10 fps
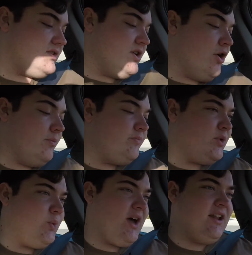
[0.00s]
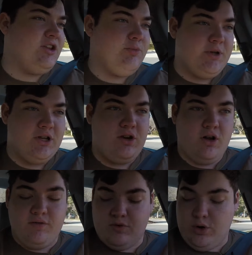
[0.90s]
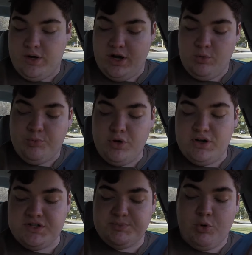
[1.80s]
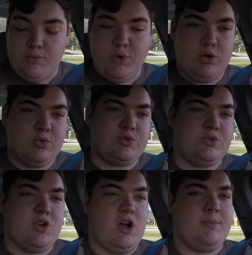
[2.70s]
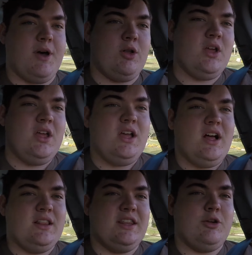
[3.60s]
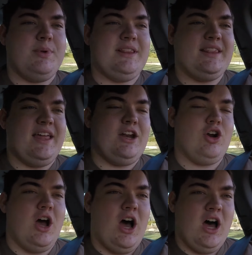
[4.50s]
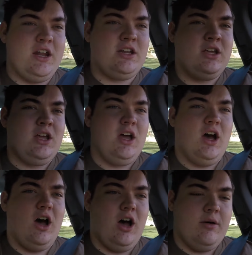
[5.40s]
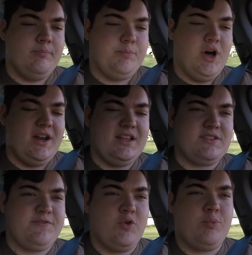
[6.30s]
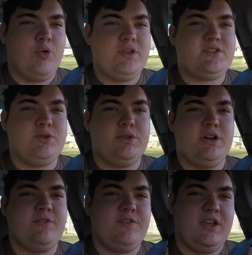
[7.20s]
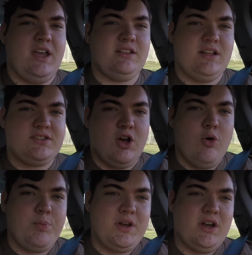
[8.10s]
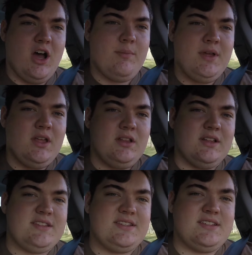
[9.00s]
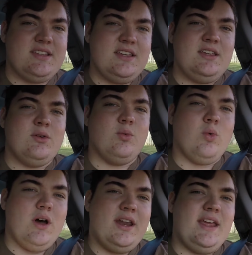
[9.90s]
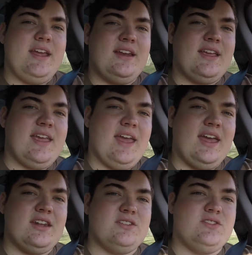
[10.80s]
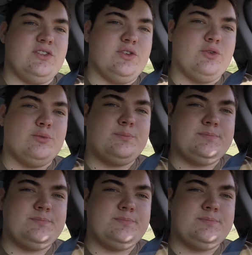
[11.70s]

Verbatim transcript: So we got a little bit of road here. We'll put into sport mode, which we'll talk about a little bit later on. Um, but it's a 4.2 liter V8. Let's open it up. Let's see what it can do.